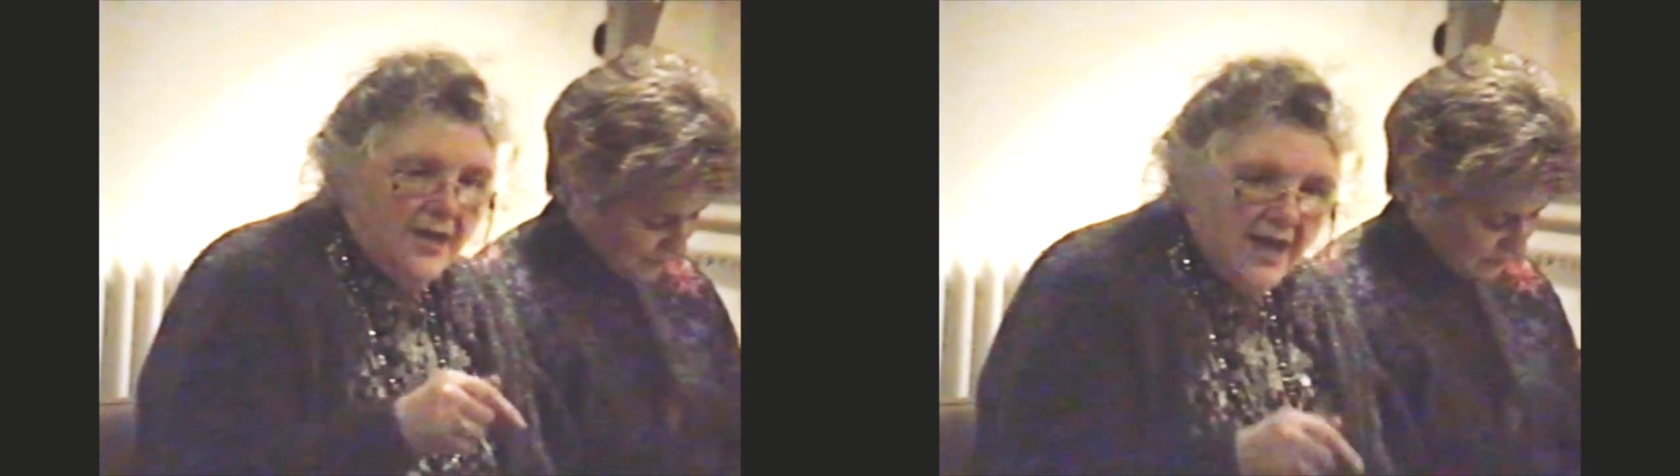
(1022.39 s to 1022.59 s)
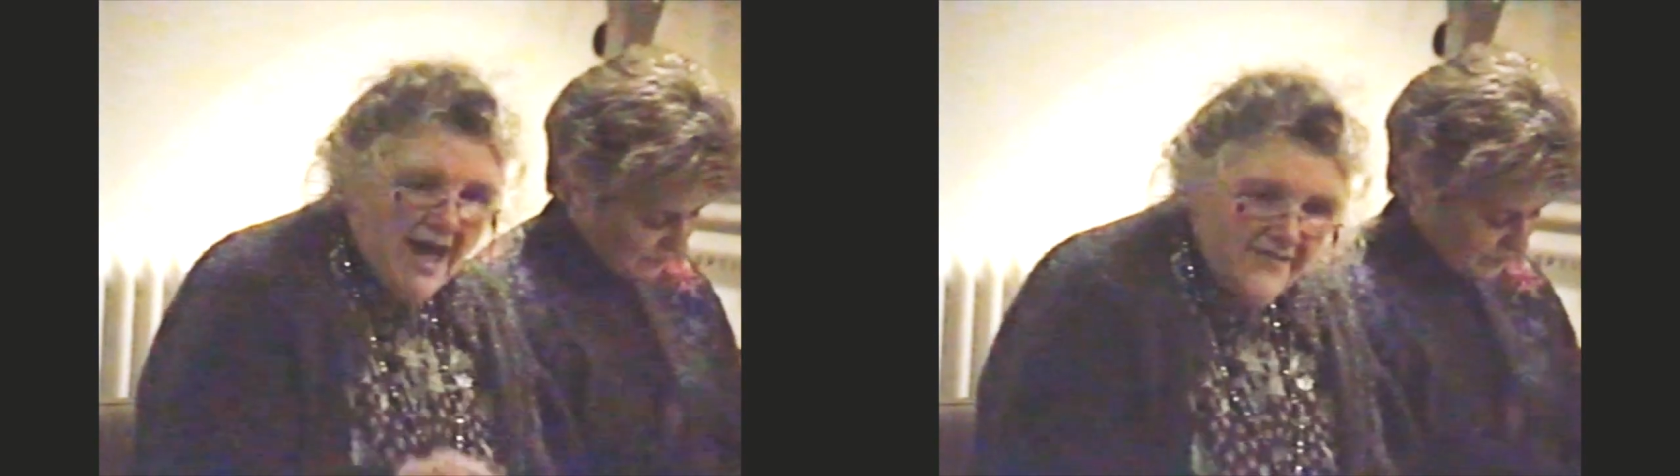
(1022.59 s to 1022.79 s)

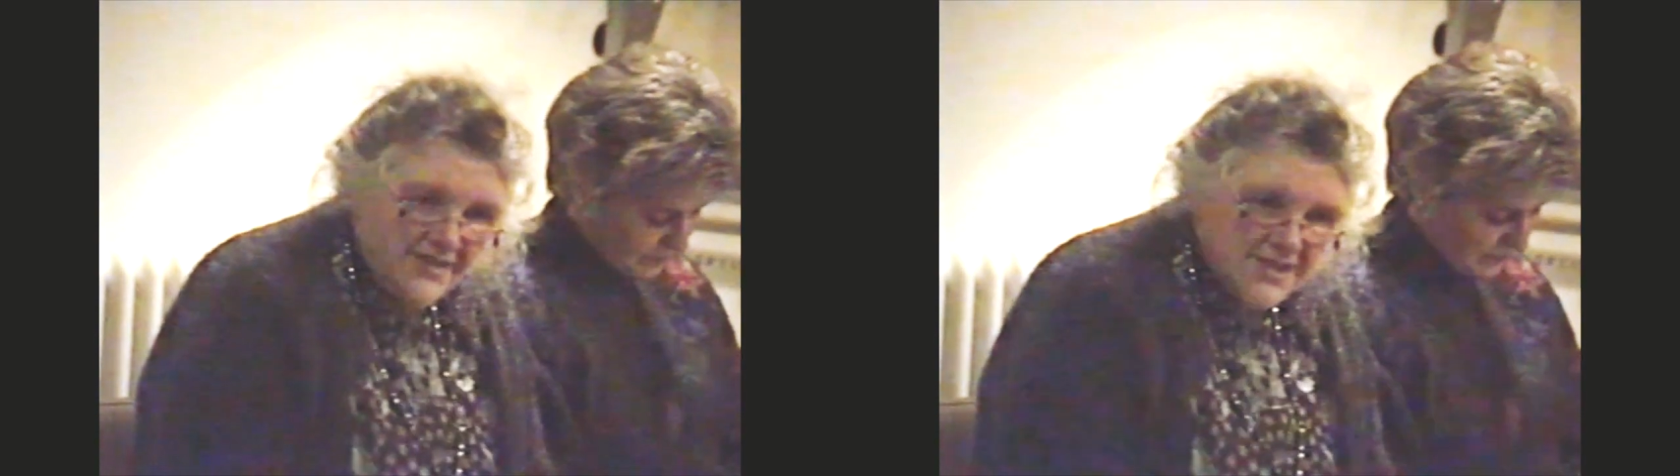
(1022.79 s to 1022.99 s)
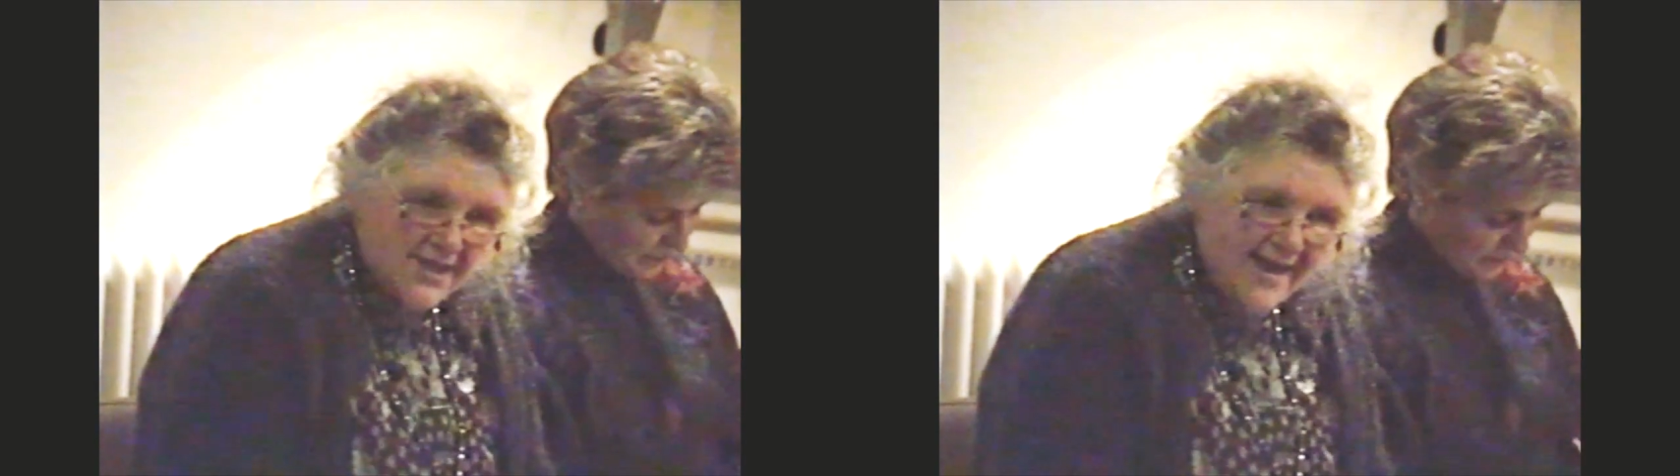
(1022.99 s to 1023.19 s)
and
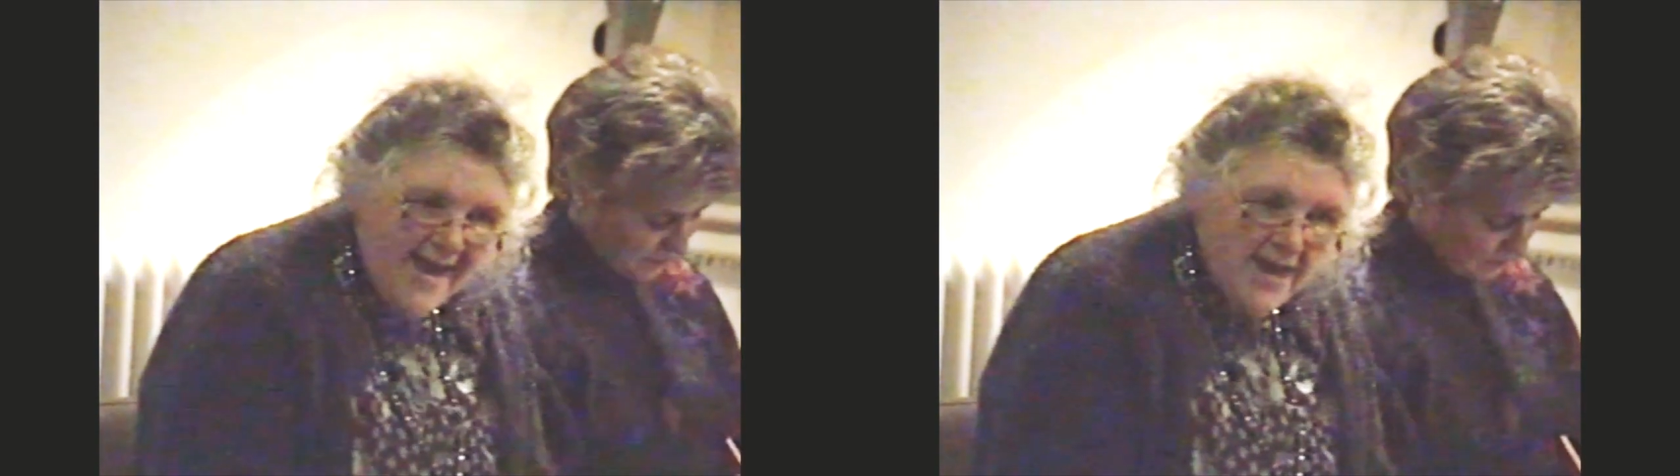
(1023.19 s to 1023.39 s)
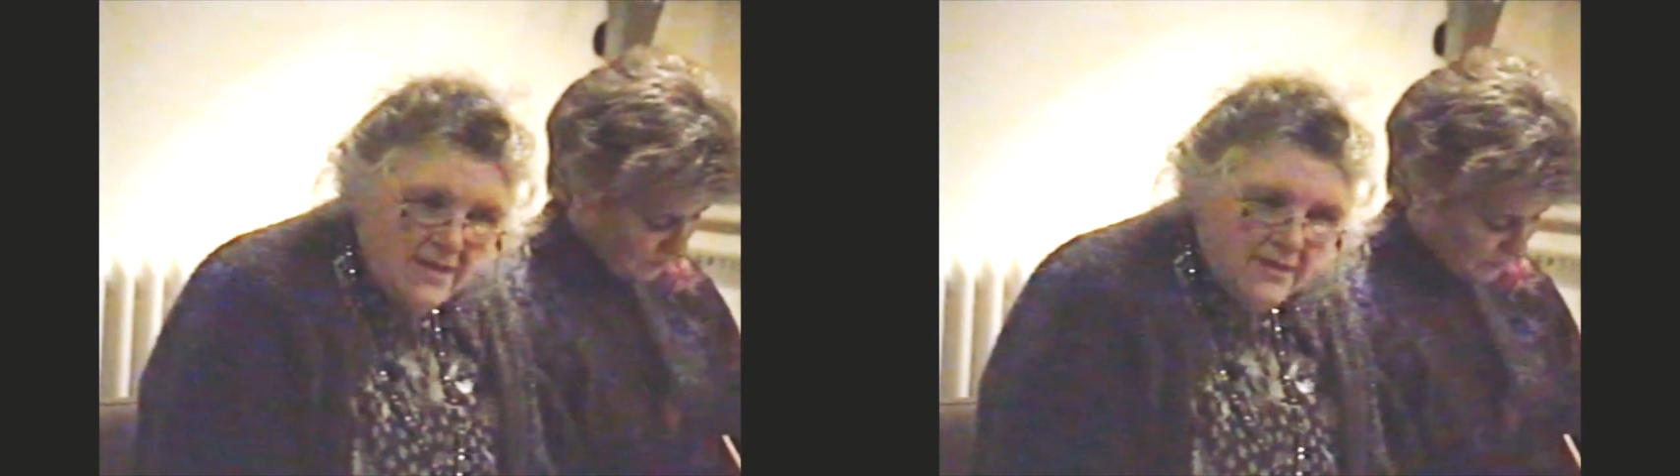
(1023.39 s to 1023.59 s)
have it
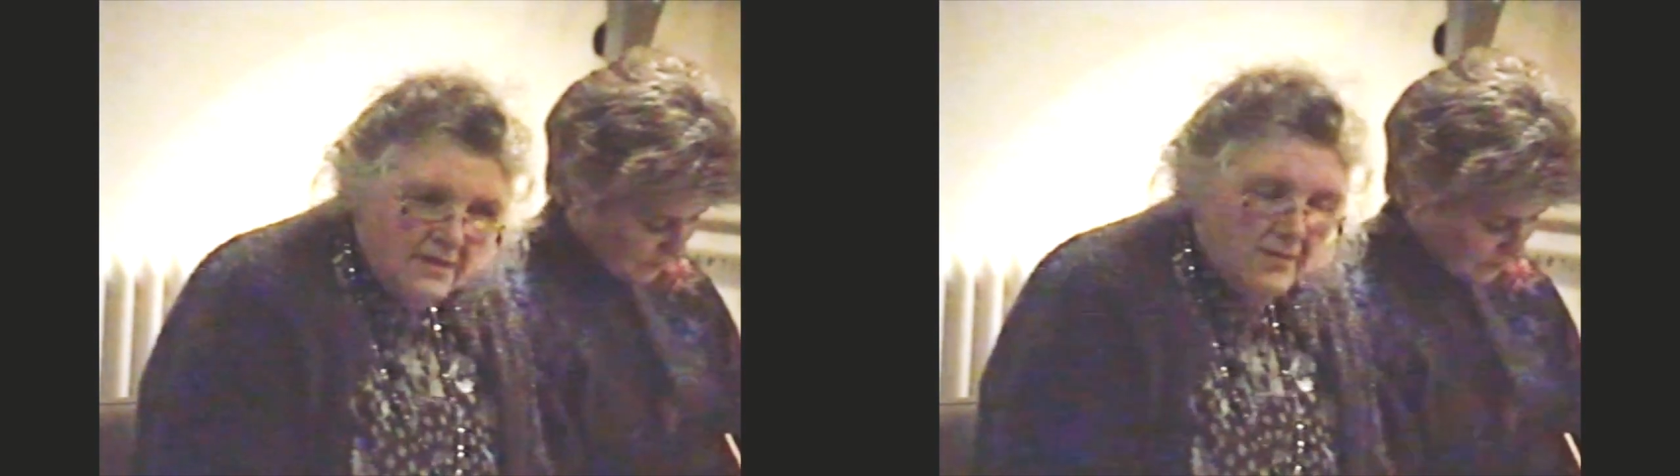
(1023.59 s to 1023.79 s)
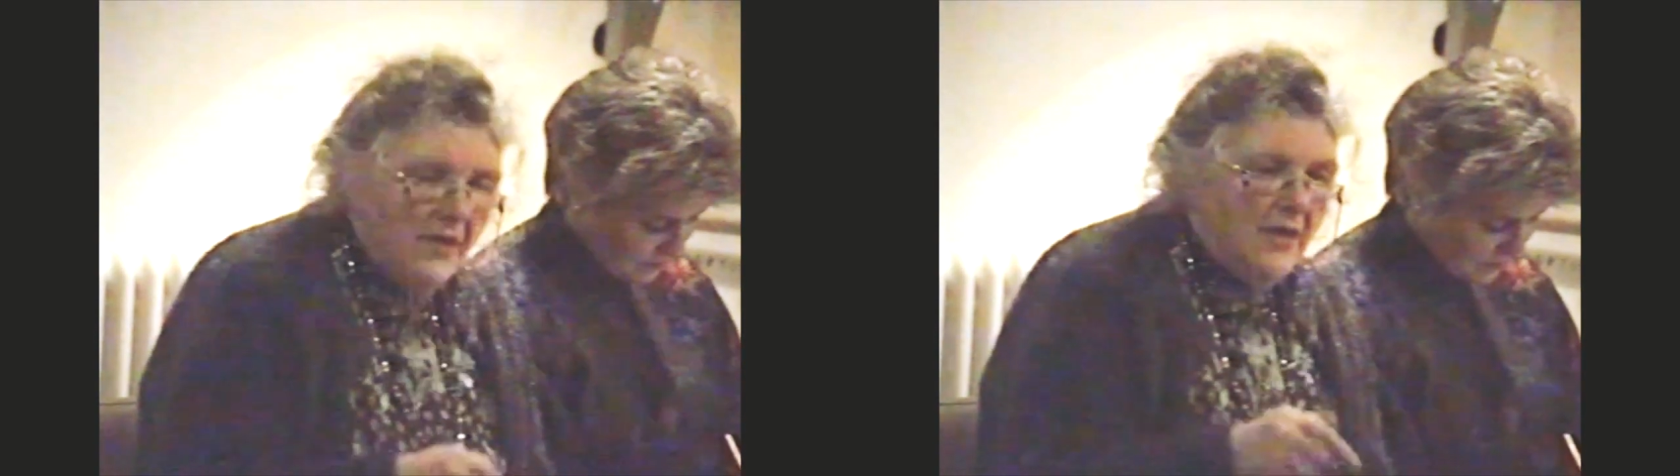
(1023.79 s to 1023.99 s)
again
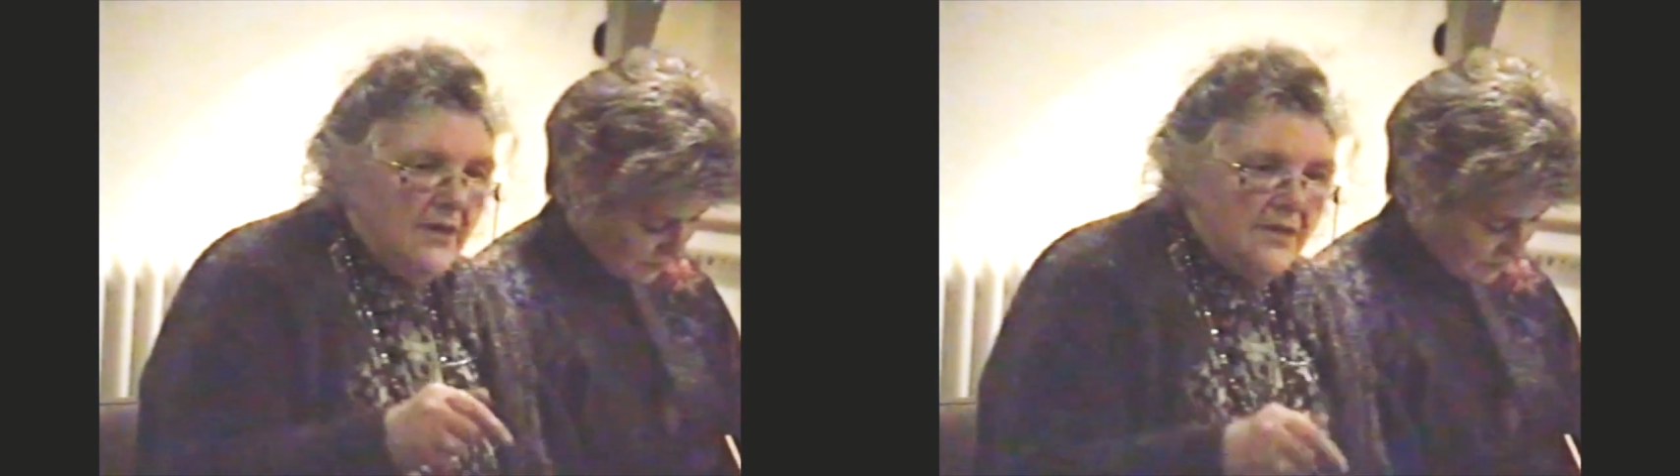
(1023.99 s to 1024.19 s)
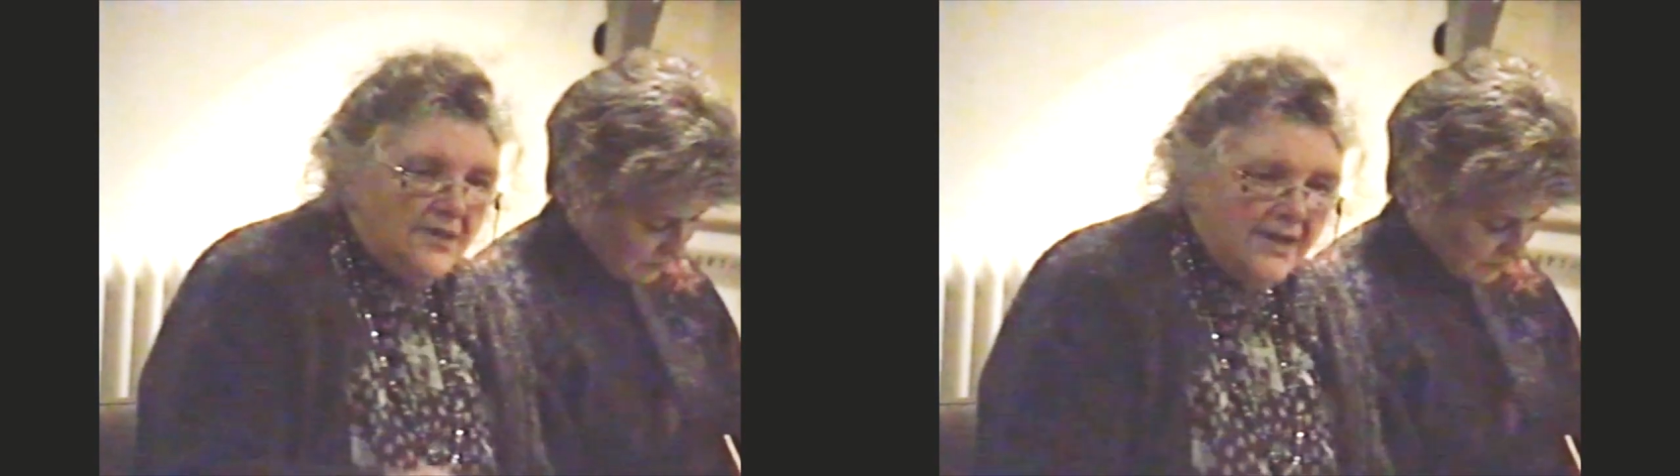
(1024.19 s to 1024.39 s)

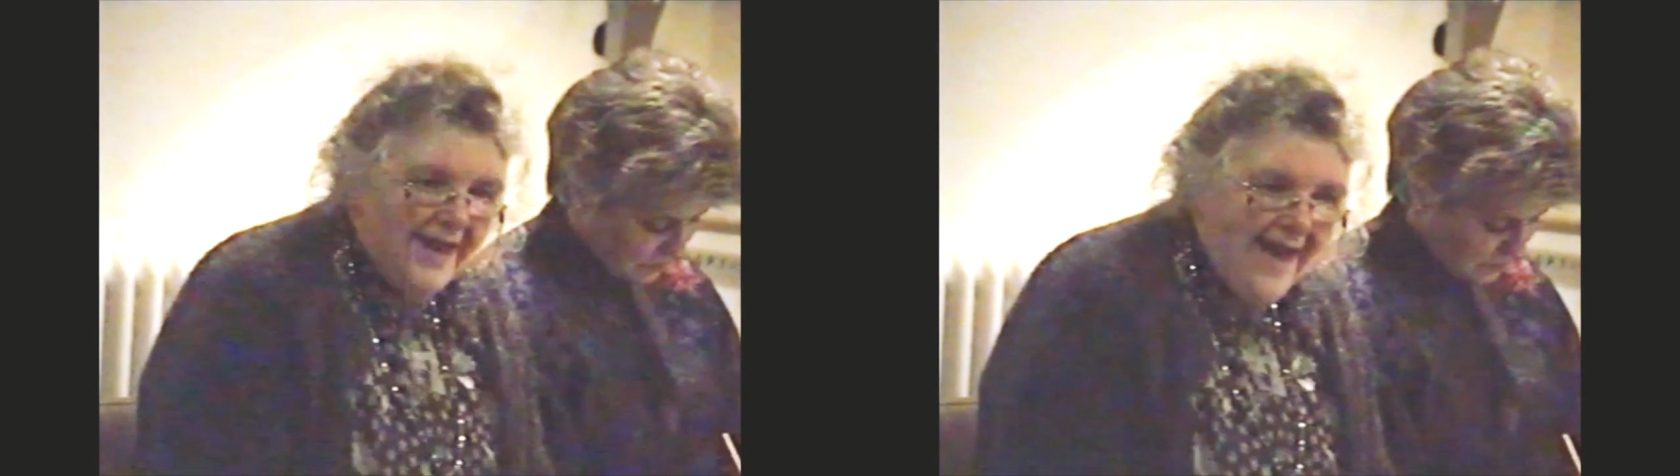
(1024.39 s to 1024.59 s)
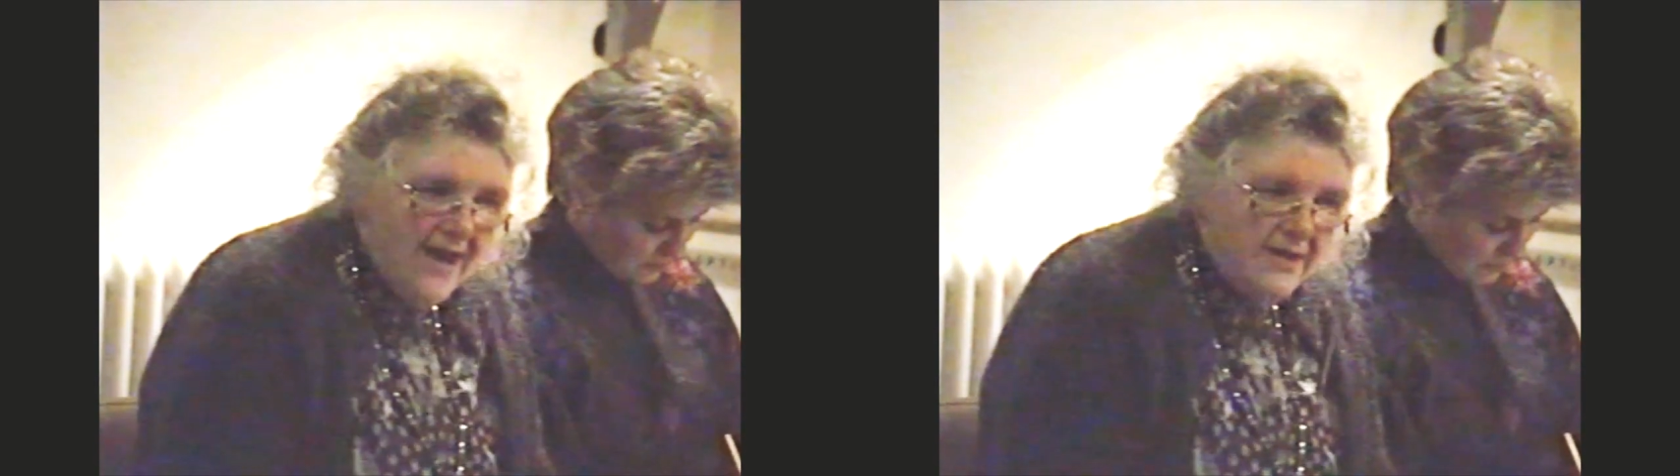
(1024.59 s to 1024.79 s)
and
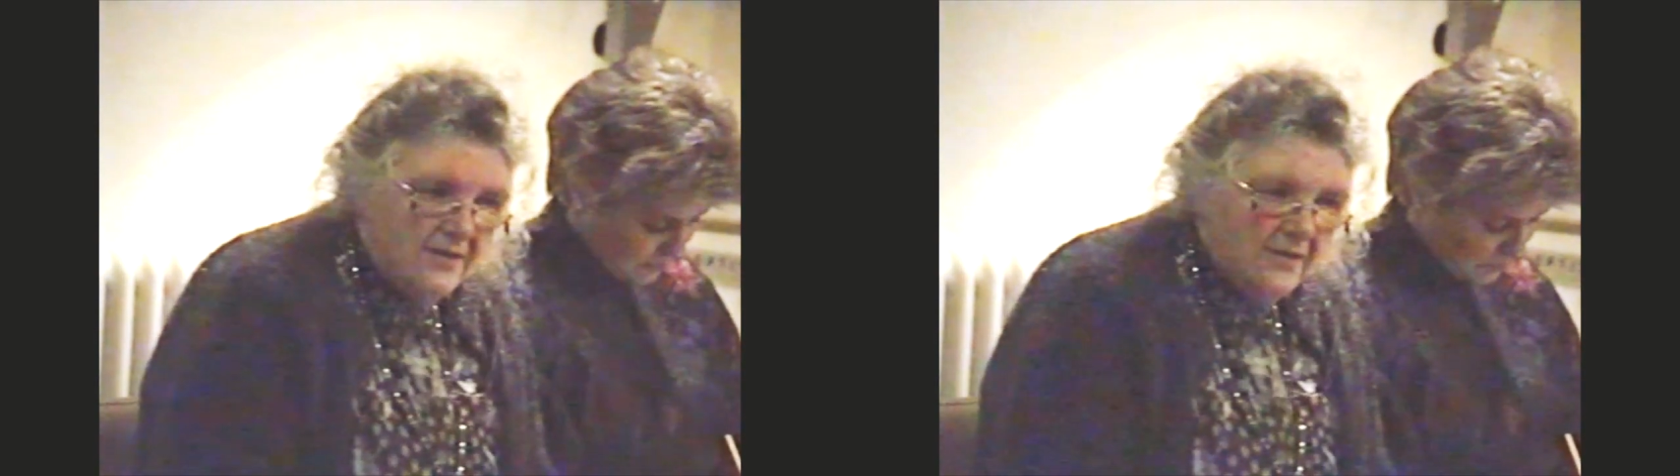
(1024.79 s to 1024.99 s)
again